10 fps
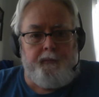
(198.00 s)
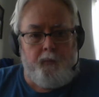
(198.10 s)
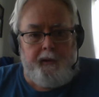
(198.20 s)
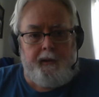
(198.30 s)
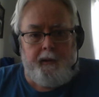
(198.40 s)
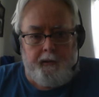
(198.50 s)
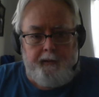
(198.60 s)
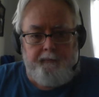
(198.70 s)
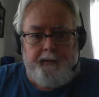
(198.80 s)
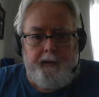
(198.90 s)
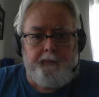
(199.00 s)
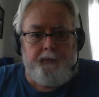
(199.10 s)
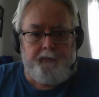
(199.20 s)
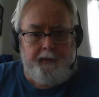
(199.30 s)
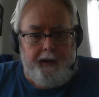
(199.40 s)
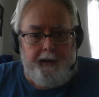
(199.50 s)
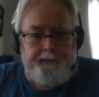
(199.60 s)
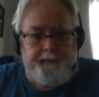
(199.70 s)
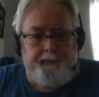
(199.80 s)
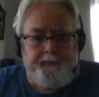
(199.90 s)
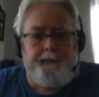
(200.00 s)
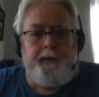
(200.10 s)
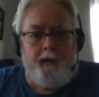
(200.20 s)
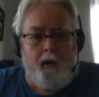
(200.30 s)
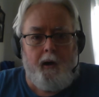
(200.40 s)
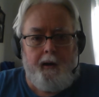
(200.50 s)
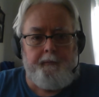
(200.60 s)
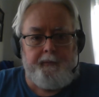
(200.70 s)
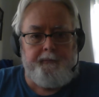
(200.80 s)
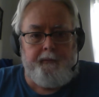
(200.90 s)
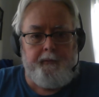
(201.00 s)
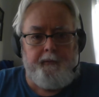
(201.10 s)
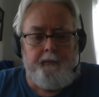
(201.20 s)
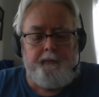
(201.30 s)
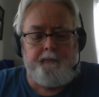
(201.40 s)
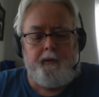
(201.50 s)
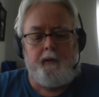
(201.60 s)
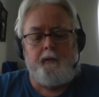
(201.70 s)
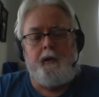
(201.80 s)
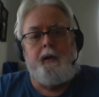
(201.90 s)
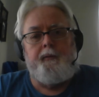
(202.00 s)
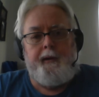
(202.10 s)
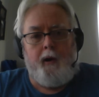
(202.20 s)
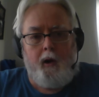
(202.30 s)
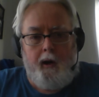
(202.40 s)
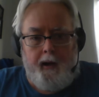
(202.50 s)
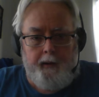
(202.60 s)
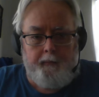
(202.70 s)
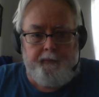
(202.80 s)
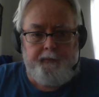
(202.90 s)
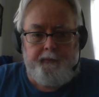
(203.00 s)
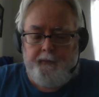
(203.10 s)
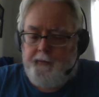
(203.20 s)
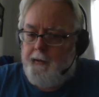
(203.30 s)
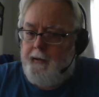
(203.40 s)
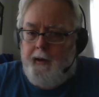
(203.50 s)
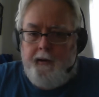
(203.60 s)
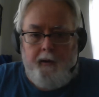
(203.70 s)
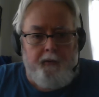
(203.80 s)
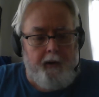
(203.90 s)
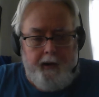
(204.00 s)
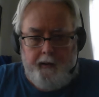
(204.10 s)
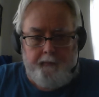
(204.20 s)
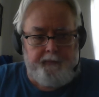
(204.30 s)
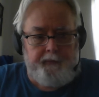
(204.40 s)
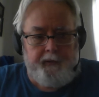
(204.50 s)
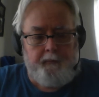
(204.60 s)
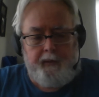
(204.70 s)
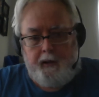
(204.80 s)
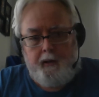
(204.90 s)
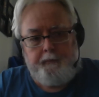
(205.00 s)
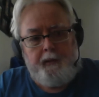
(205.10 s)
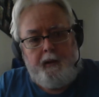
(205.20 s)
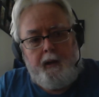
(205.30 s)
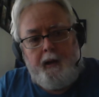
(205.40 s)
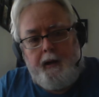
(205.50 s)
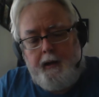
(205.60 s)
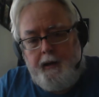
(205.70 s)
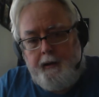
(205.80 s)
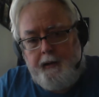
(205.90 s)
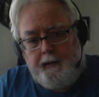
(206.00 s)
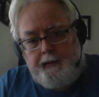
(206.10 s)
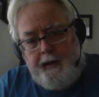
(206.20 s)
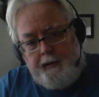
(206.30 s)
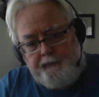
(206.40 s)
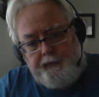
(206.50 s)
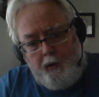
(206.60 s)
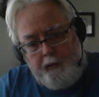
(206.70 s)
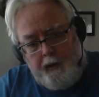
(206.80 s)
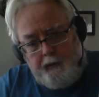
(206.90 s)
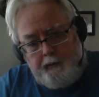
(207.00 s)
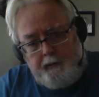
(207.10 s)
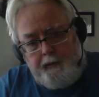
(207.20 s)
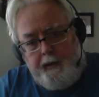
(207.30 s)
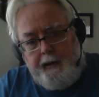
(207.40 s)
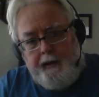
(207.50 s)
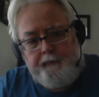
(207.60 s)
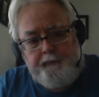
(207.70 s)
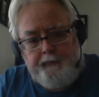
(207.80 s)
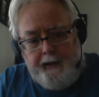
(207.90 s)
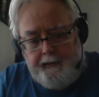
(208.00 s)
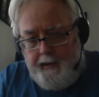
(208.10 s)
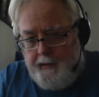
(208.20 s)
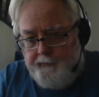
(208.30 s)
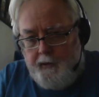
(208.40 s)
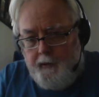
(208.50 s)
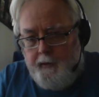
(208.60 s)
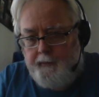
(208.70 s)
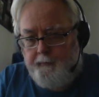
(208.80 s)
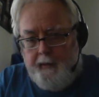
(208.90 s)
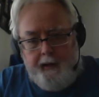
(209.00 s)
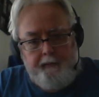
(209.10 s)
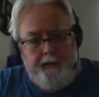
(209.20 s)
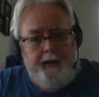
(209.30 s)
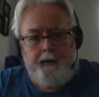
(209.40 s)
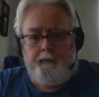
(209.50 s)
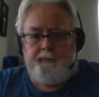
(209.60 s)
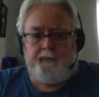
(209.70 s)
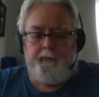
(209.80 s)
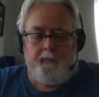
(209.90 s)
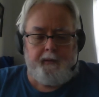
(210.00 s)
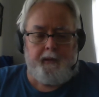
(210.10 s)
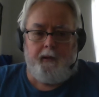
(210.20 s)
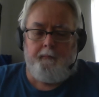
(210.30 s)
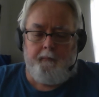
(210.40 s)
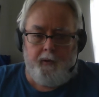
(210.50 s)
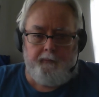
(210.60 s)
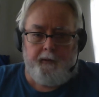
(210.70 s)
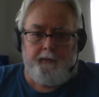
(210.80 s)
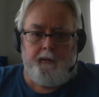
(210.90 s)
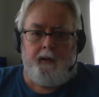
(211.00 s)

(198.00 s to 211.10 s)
We can live because there's gases in our atmosphere. So they are atoms, just like any other atoms. You can pick up a can of soda, and that can of soda is made of atoms. You pick it up and move it.